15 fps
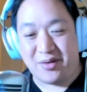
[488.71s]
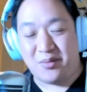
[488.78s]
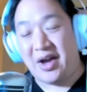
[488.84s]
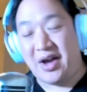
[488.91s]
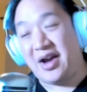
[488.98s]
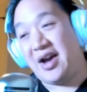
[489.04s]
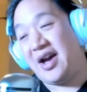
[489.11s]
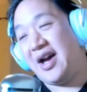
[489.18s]

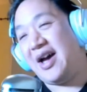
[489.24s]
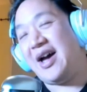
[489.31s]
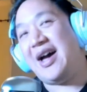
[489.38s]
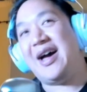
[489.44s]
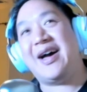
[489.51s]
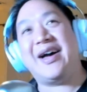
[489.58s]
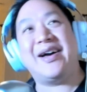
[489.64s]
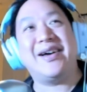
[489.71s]

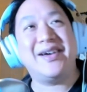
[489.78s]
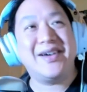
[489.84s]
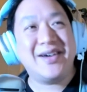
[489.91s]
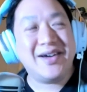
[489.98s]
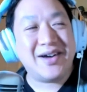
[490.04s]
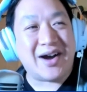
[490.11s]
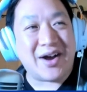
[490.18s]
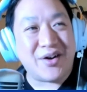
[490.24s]
Well,
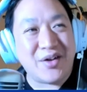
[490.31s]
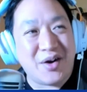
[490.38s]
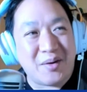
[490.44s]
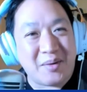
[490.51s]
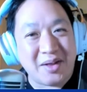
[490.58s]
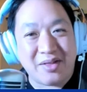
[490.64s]
I don't know.